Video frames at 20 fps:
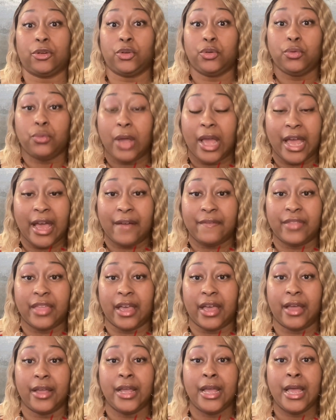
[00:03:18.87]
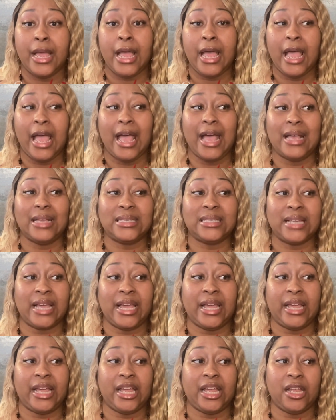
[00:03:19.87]
Do you have that as
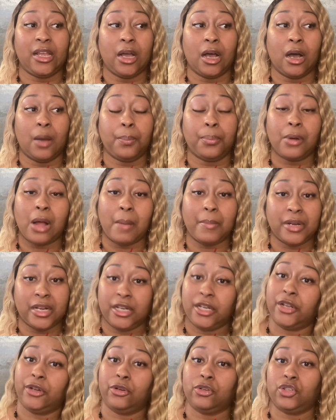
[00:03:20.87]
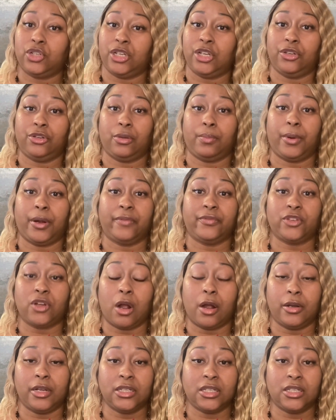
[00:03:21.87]
a uh, prominent energy in your birth chart?